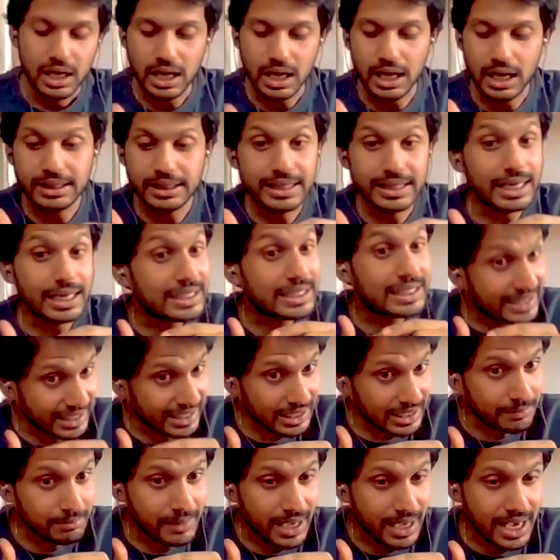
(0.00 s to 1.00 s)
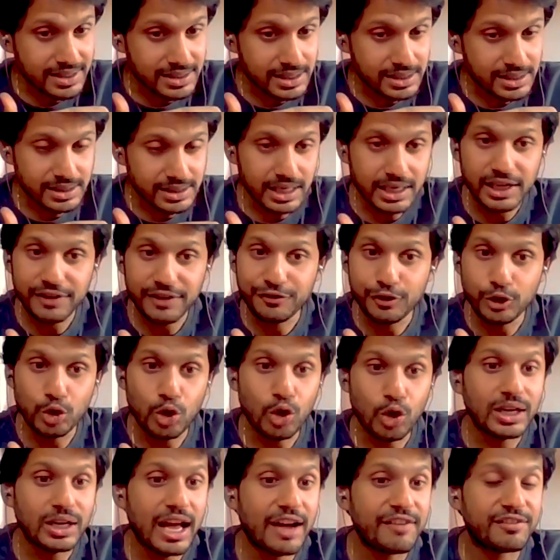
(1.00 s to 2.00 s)
And then team, as I said, if you
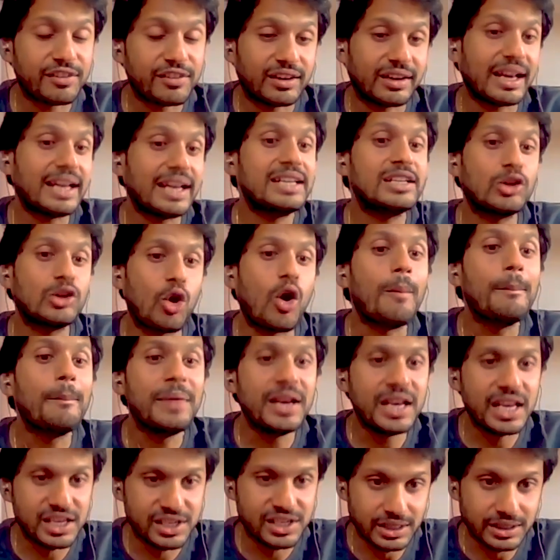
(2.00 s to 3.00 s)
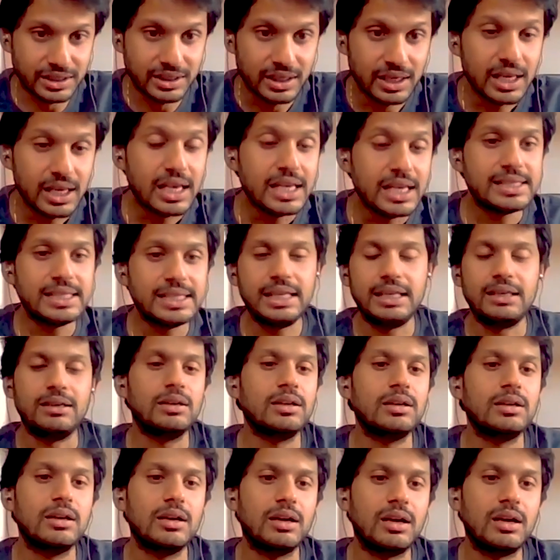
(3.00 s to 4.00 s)
don't have right combination, see,
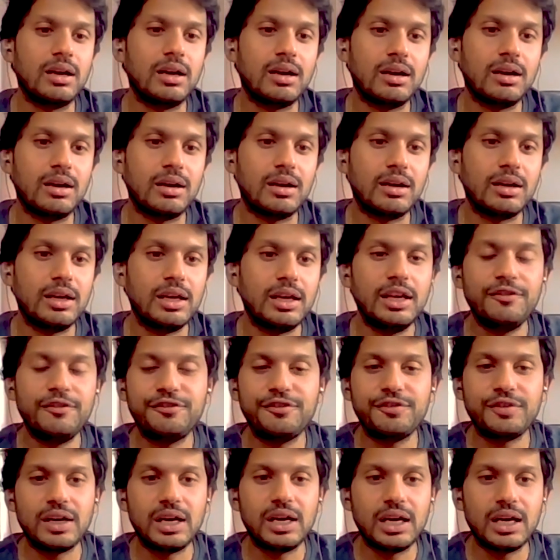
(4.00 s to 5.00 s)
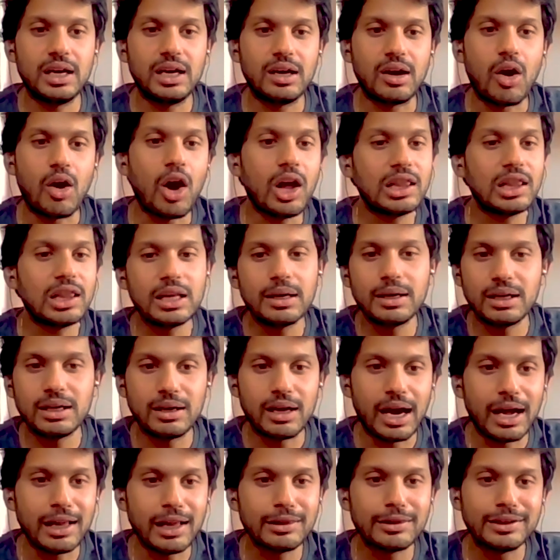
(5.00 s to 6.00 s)
if all
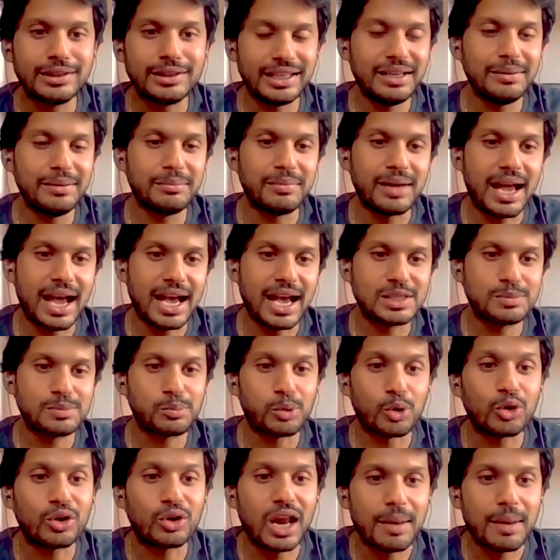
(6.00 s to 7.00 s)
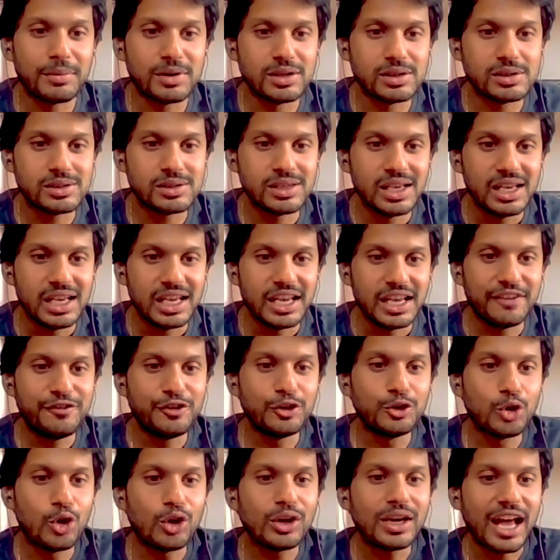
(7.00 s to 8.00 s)
the team has programmers, if
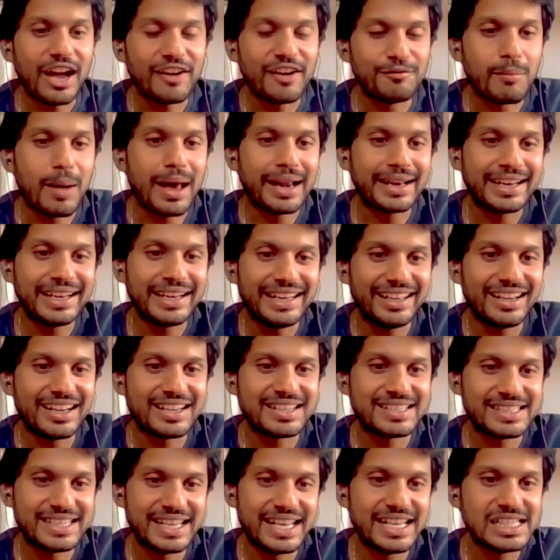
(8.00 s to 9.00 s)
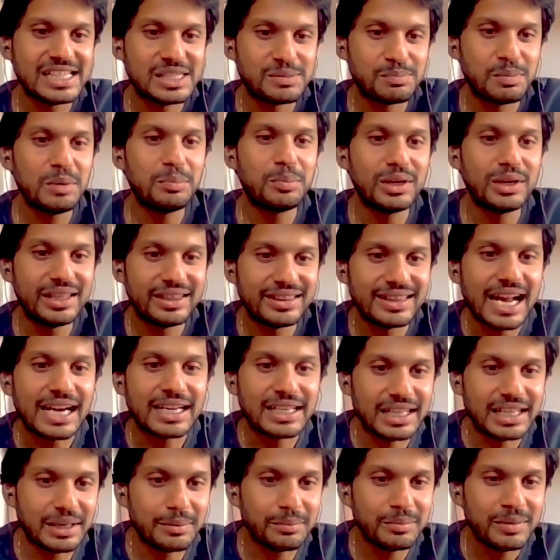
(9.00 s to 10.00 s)
you don't have marketing or sales people in
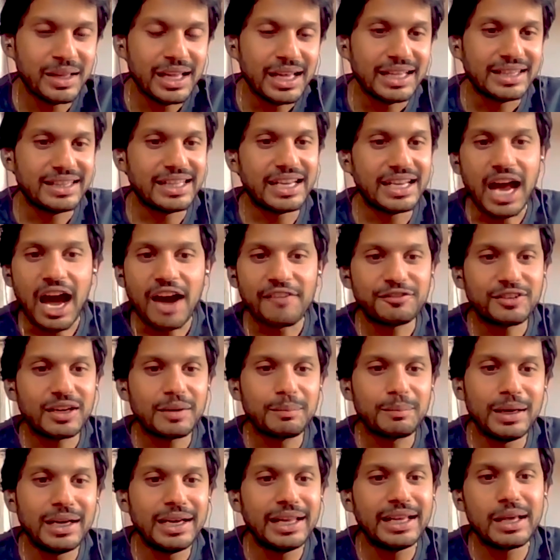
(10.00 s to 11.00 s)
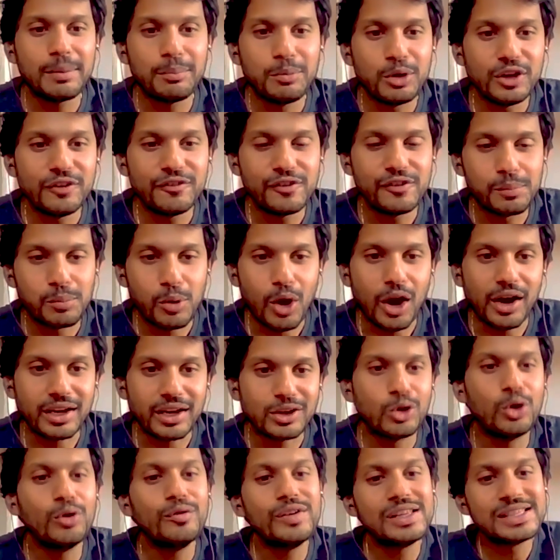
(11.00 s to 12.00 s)
that team, then after building a beautiful
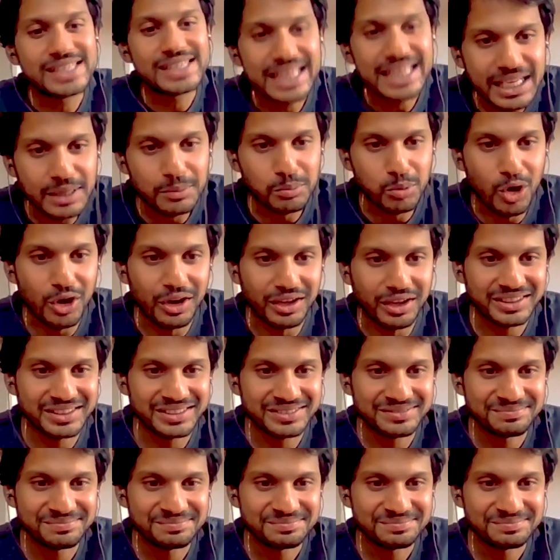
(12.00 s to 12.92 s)
product, who will sell that product?